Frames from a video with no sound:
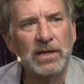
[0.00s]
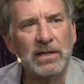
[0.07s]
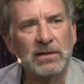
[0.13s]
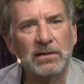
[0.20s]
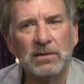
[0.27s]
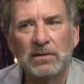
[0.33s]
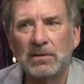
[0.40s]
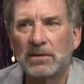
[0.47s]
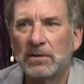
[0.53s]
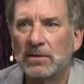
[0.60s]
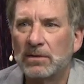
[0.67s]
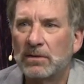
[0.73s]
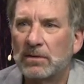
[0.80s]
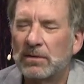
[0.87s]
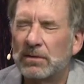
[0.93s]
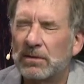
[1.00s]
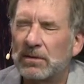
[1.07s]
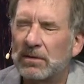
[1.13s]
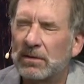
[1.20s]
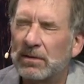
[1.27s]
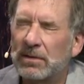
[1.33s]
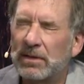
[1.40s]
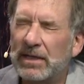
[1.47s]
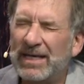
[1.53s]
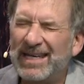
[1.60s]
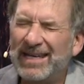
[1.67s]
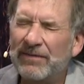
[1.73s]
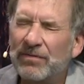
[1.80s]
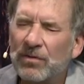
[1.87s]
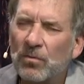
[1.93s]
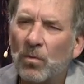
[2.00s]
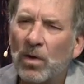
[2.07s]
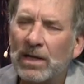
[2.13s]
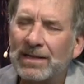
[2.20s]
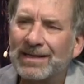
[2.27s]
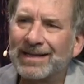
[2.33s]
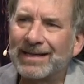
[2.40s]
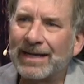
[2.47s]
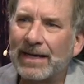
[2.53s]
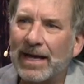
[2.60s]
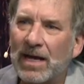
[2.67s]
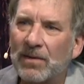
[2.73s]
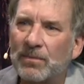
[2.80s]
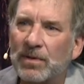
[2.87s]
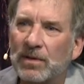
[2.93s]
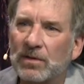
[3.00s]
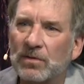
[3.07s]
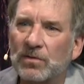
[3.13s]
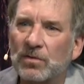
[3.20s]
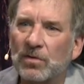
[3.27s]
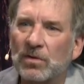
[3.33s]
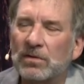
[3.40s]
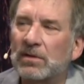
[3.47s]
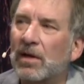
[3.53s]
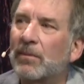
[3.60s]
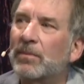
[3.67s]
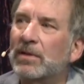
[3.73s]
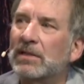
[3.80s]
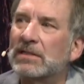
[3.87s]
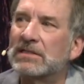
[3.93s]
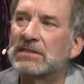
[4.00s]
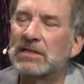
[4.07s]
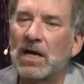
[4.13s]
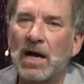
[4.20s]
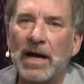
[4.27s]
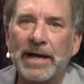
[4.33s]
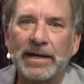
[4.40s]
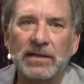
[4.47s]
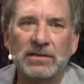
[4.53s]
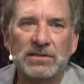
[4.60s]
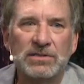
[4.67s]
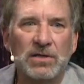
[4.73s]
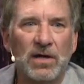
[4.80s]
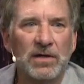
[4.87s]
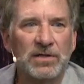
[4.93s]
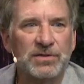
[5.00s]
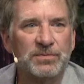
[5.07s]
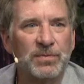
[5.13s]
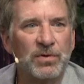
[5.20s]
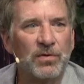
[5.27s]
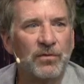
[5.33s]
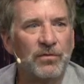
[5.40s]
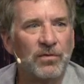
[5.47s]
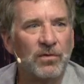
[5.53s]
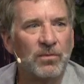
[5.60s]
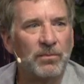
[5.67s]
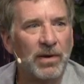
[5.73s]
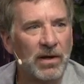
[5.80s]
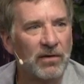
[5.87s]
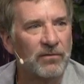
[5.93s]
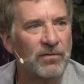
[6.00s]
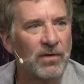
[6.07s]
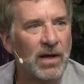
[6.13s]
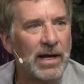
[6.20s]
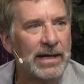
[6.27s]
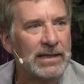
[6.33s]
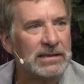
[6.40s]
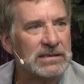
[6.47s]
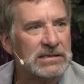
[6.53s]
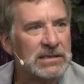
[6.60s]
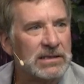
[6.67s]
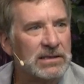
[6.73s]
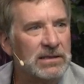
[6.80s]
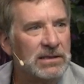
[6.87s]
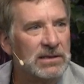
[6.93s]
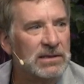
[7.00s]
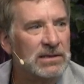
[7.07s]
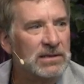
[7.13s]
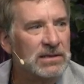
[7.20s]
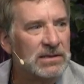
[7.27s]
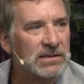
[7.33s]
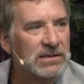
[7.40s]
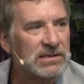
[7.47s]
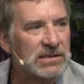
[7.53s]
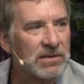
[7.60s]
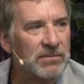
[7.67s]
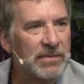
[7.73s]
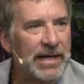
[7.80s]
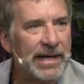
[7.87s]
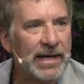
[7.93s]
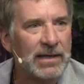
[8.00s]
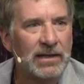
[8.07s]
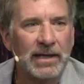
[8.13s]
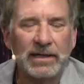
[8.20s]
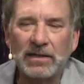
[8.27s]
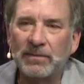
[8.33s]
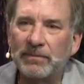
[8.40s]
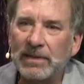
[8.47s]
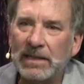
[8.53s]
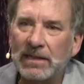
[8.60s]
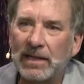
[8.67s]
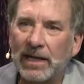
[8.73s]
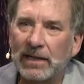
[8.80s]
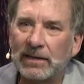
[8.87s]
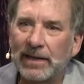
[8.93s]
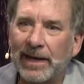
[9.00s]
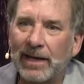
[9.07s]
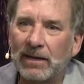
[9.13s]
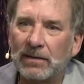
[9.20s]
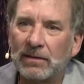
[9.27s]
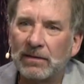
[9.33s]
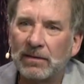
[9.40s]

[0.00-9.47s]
that even when the caterpillar looked up in the sky and saw this beautiful butterfly and said, "Someday I'd like to be like that,"